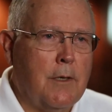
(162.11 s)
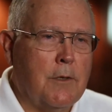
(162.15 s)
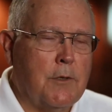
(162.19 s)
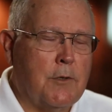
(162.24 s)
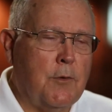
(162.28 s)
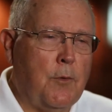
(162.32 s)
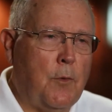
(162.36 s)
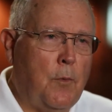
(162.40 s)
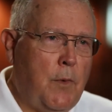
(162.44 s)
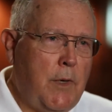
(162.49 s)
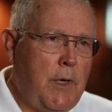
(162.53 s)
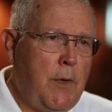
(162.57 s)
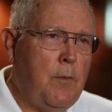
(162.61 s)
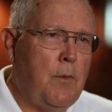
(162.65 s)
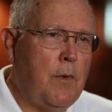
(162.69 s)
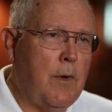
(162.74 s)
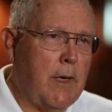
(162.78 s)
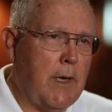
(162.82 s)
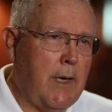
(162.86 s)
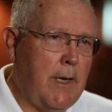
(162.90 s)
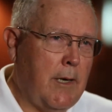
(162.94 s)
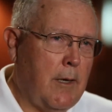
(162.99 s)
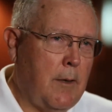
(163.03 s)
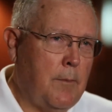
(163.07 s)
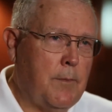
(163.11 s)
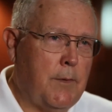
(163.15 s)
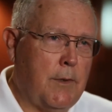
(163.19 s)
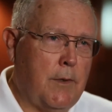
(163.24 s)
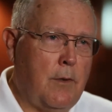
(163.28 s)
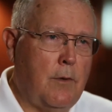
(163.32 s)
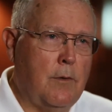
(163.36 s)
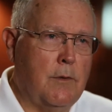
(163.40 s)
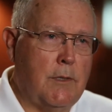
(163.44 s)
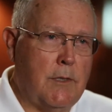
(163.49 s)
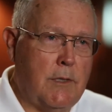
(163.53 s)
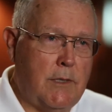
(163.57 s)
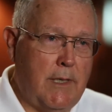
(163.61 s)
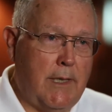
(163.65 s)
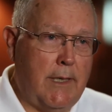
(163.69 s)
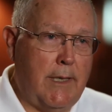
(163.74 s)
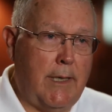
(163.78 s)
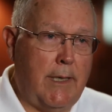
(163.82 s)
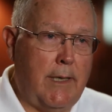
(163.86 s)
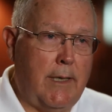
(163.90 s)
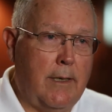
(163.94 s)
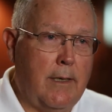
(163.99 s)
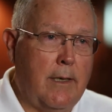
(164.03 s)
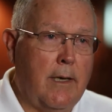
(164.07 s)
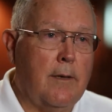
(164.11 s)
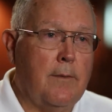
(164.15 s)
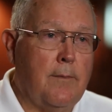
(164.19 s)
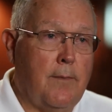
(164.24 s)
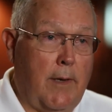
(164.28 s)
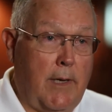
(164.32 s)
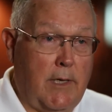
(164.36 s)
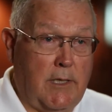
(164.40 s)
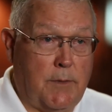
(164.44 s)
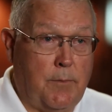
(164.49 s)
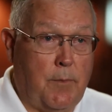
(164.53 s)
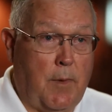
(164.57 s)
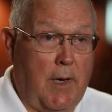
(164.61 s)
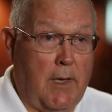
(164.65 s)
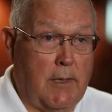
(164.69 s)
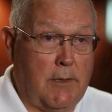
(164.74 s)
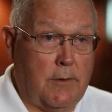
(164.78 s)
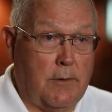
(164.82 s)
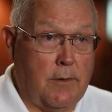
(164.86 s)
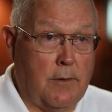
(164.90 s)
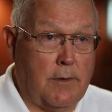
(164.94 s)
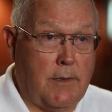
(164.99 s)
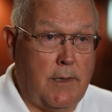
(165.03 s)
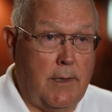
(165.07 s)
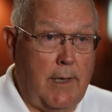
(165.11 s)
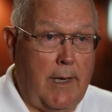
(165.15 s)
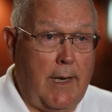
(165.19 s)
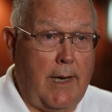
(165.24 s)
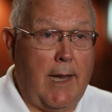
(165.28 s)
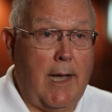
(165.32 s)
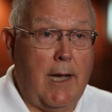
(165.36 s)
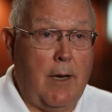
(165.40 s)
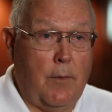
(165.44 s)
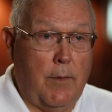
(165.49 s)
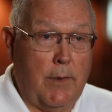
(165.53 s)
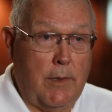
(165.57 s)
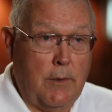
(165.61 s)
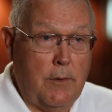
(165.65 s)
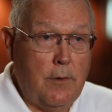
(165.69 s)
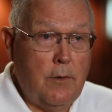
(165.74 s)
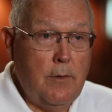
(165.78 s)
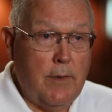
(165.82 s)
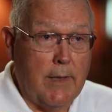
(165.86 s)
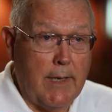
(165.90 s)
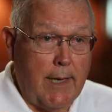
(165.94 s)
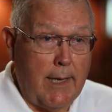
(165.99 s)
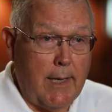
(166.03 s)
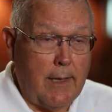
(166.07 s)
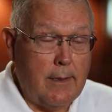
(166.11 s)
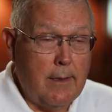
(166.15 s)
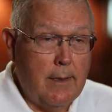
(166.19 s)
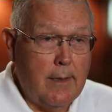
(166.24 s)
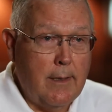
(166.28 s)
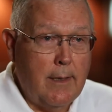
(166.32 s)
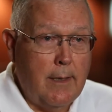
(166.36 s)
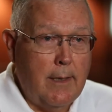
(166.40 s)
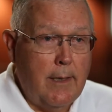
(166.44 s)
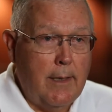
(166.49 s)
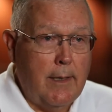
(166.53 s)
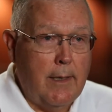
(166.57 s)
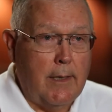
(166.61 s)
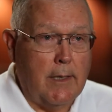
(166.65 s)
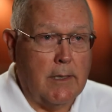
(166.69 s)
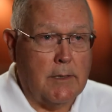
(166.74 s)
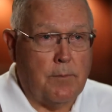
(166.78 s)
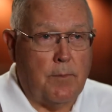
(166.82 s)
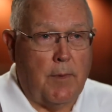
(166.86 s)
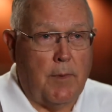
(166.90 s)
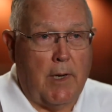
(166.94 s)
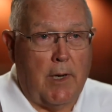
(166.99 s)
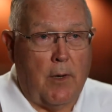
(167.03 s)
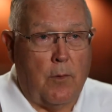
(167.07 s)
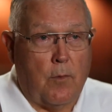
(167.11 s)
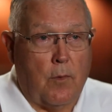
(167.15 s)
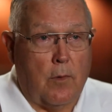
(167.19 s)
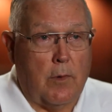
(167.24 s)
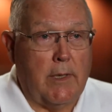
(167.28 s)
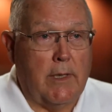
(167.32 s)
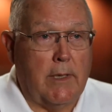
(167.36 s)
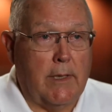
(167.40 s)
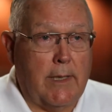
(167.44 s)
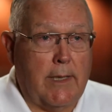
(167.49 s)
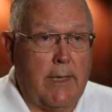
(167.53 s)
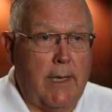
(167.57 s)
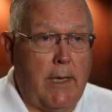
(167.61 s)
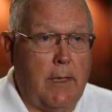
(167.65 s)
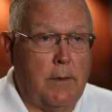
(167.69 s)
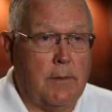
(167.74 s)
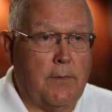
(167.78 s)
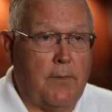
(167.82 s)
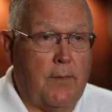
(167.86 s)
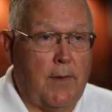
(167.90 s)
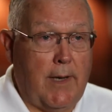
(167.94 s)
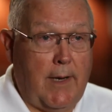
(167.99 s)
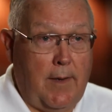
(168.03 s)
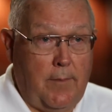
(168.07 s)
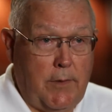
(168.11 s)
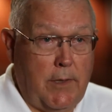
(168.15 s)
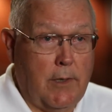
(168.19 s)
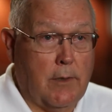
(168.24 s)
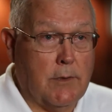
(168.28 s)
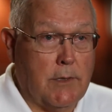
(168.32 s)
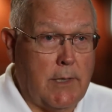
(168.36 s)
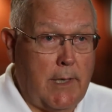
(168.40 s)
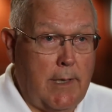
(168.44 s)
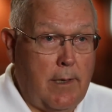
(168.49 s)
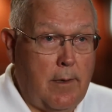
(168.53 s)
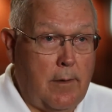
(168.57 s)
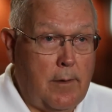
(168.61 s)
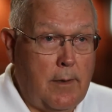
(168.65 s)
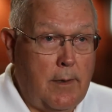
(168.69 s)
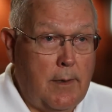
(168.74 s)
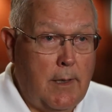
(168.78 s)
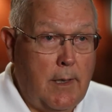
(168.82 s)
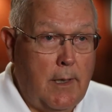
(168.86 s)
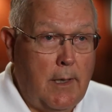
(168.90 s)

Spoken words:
So we want to help the host city find sponsors. And how we do that is by awarding the games 5 years out.